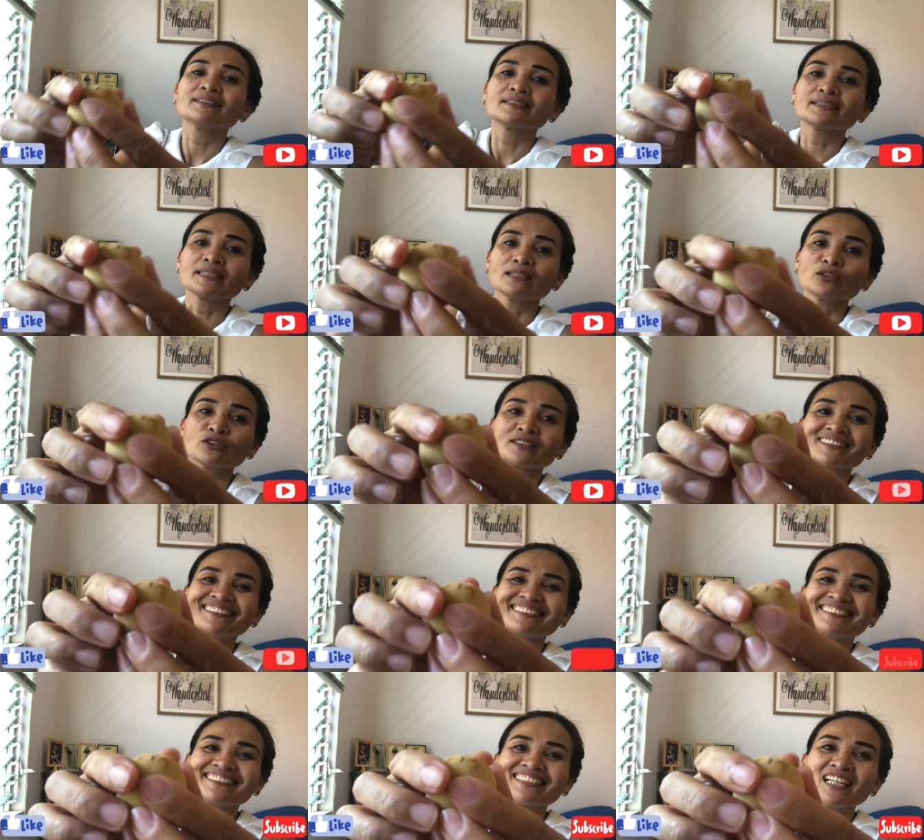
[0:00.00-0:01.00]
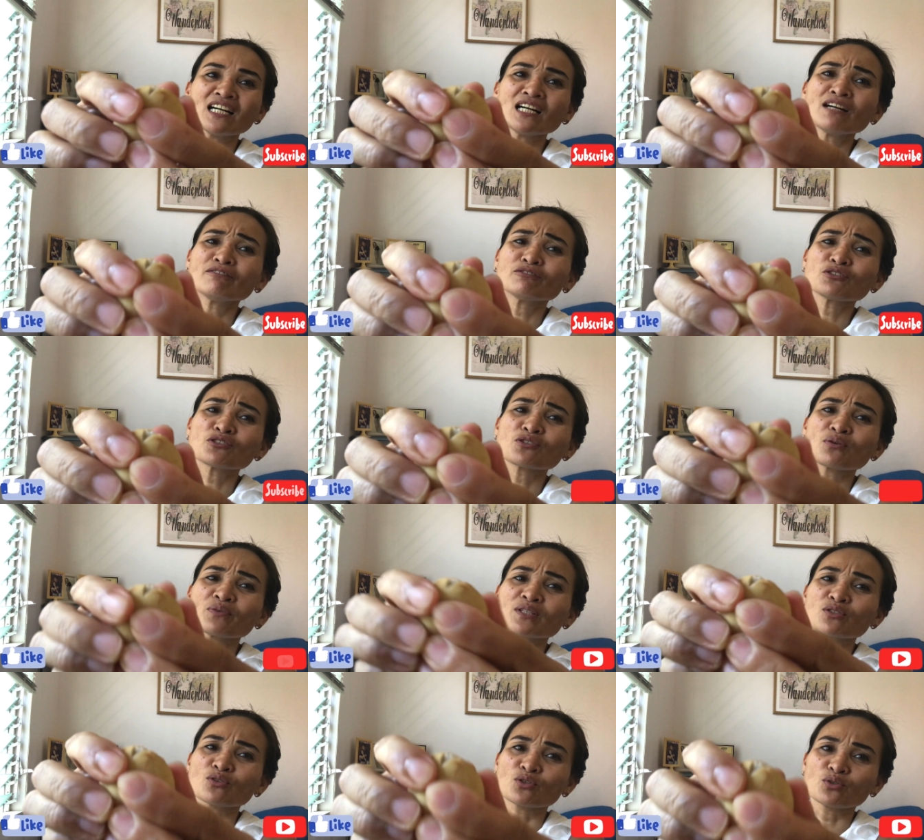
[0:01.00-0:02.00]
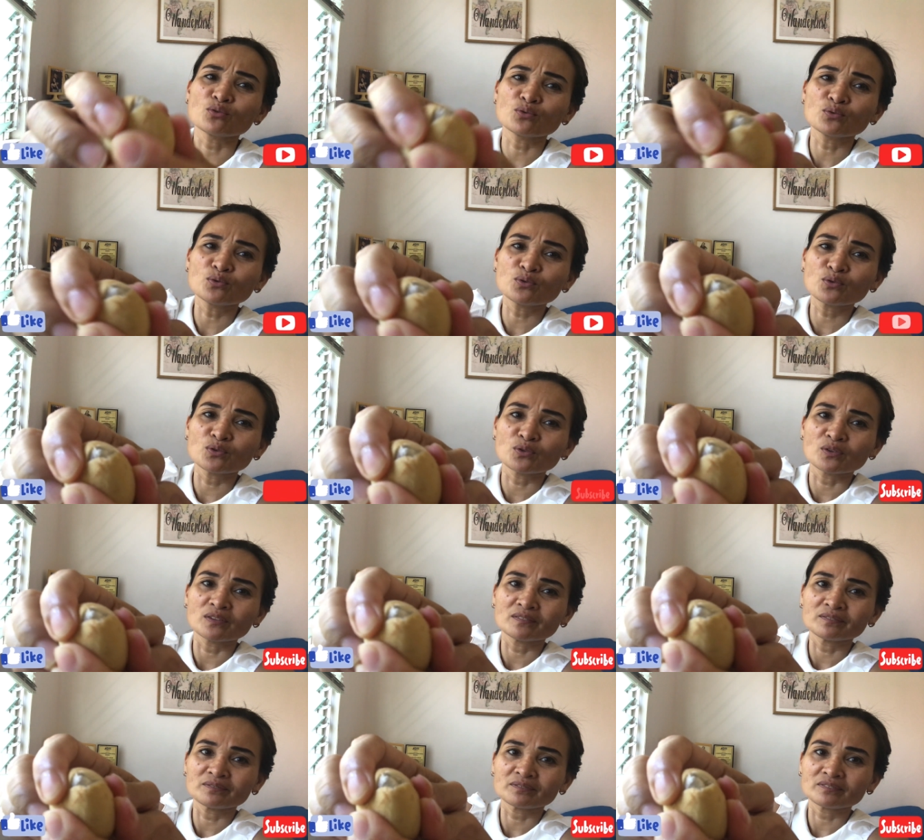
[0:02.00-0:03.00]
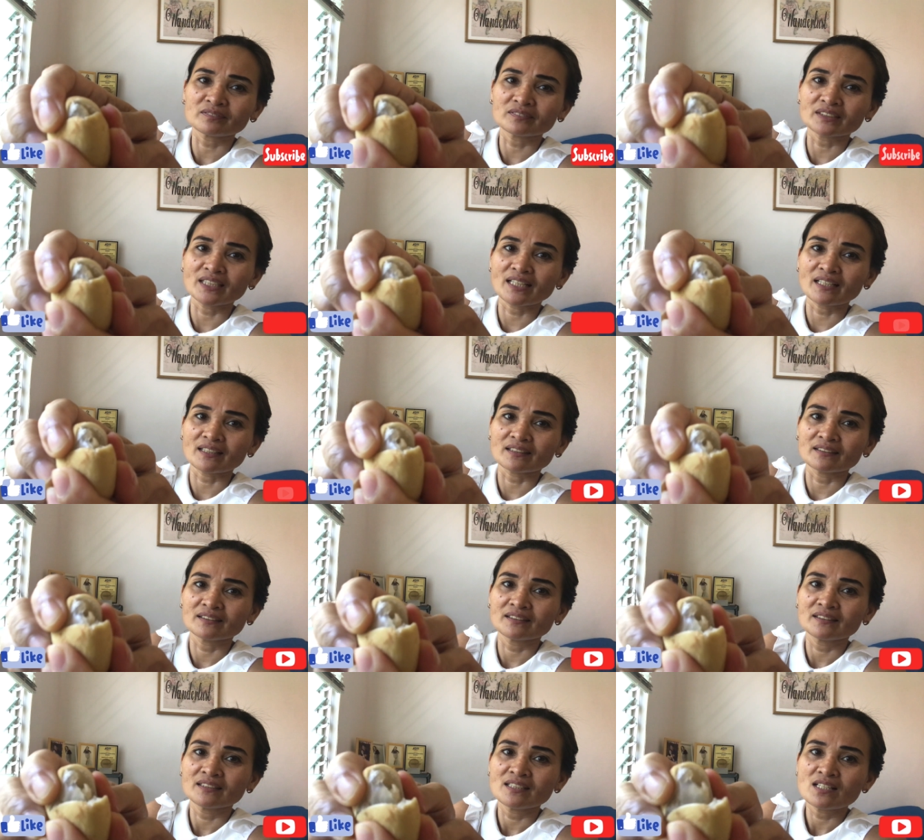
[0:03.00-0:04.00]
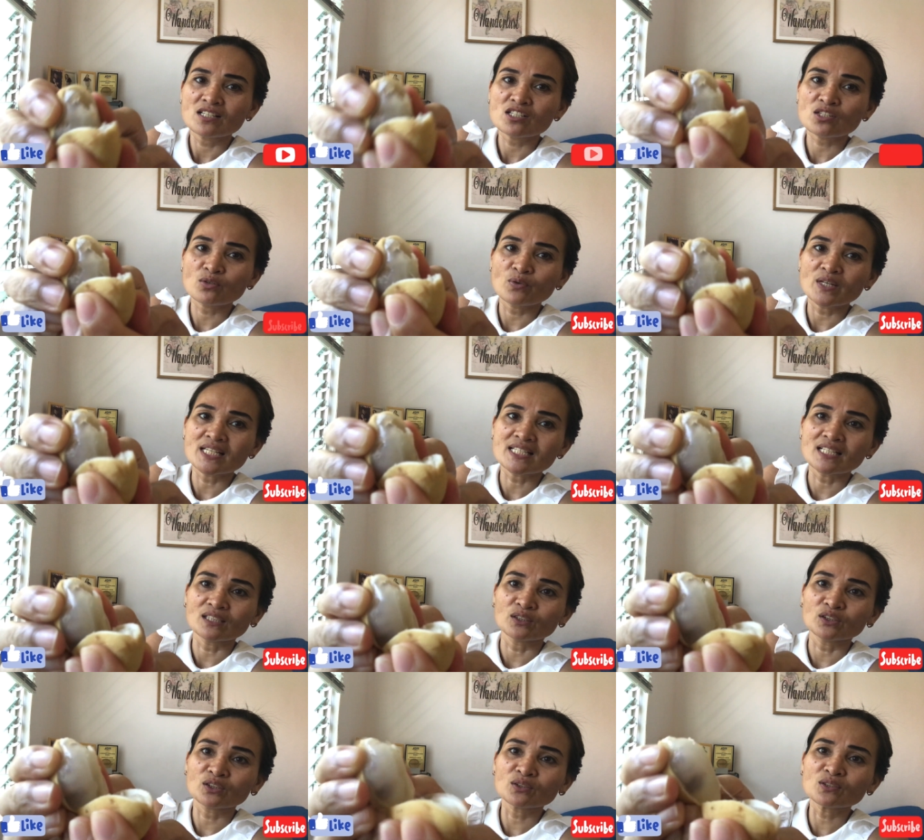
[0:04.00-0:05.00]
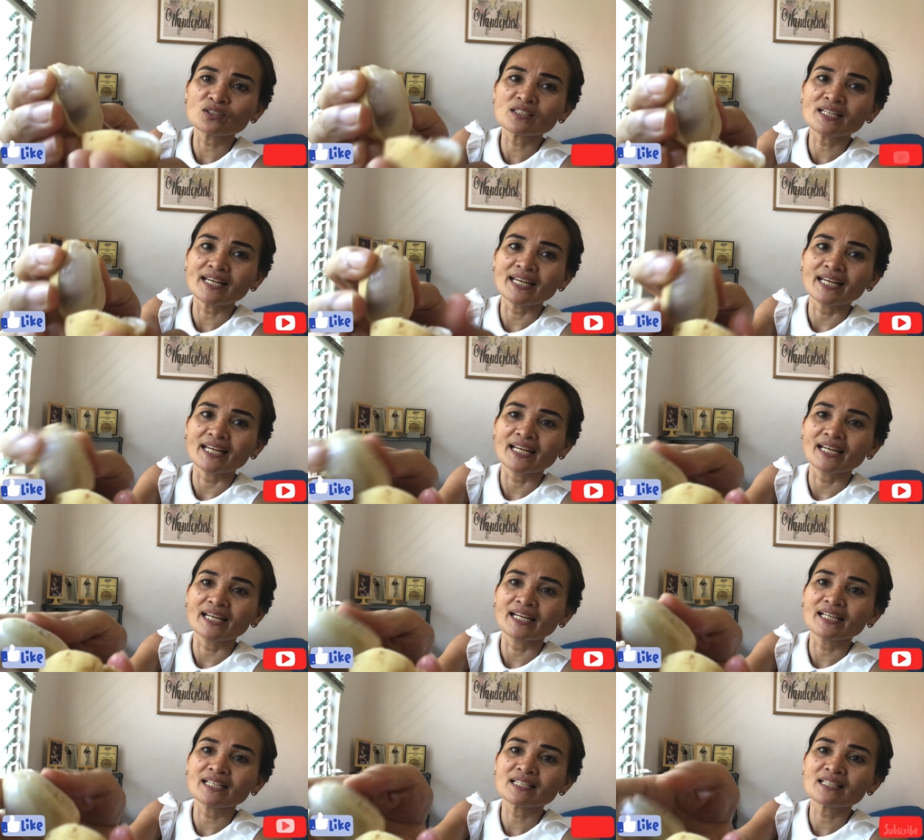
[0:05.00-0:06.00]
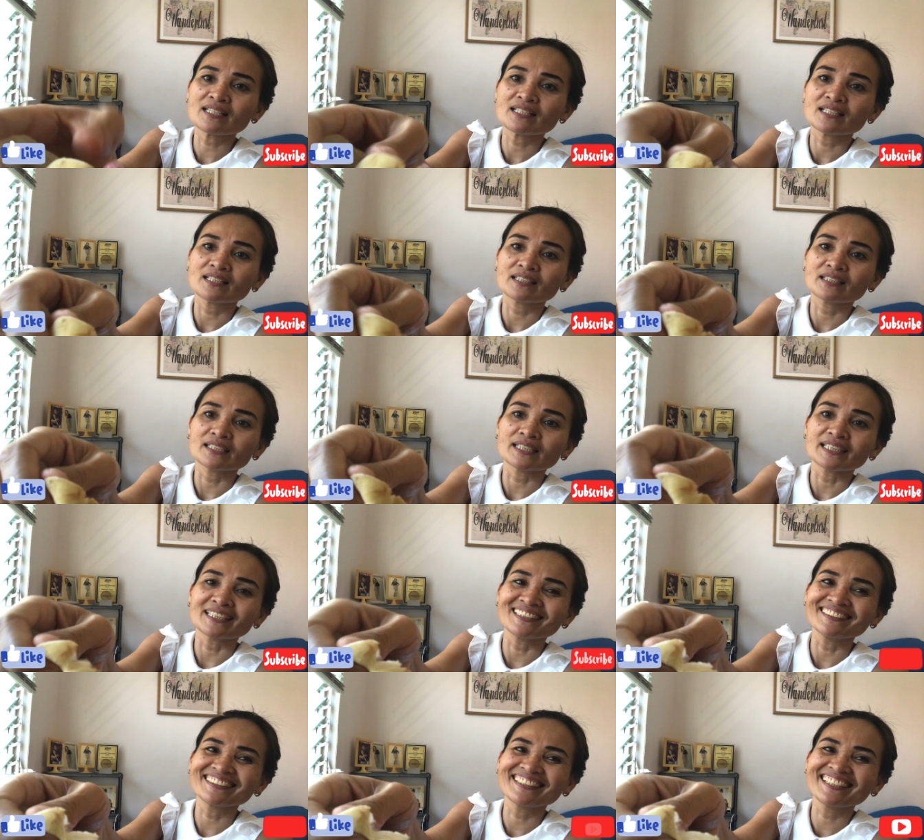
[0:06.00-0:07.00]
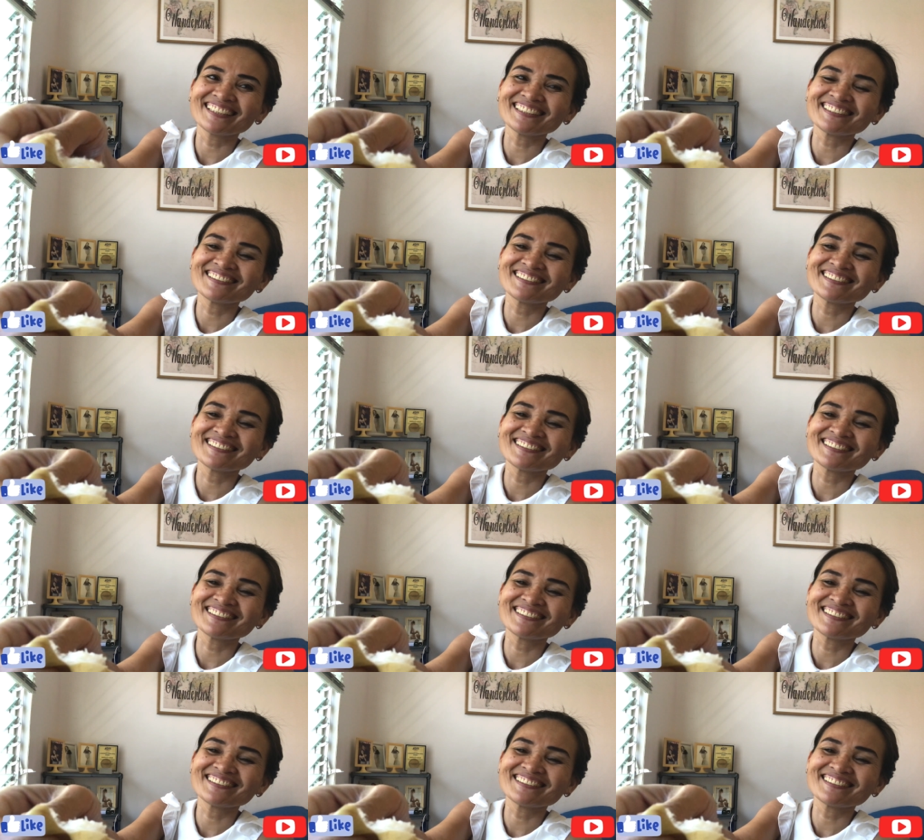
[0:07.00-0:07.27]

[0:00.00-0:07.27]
See, look, I have to show it to you. Here, squeeze a little, and there you go.